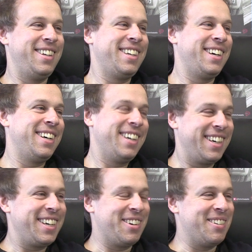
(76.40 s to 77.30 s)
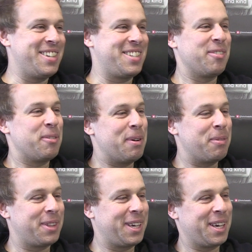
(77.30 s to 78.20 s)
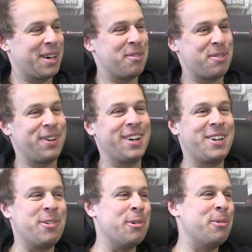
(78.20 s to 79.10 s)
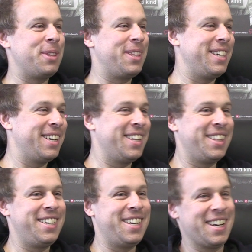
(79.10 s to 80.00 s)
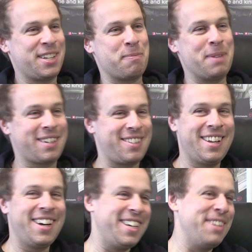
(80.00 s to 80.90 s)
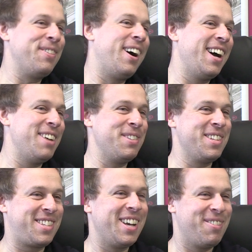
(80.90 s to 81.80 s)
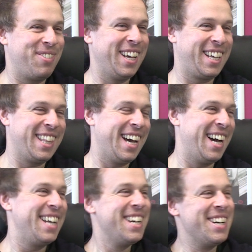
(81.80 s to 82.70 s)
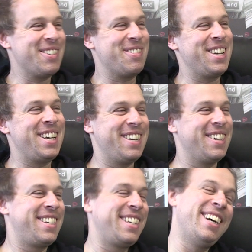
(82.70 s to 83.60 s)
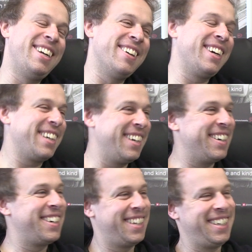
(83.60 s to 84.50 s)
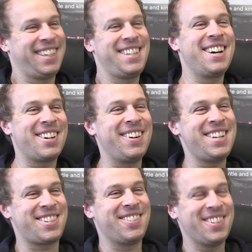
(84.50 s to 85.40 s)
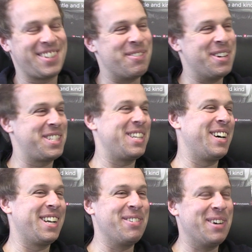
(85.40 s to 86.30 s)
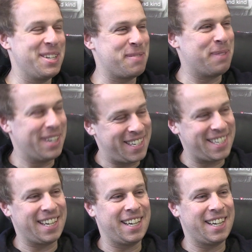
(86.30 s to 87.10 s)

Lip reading: I still remember thinking I was very cool with the Dance Mix 95 and stuff like that, where you hear it today and you're like, not quite as cool as I once thought I was, but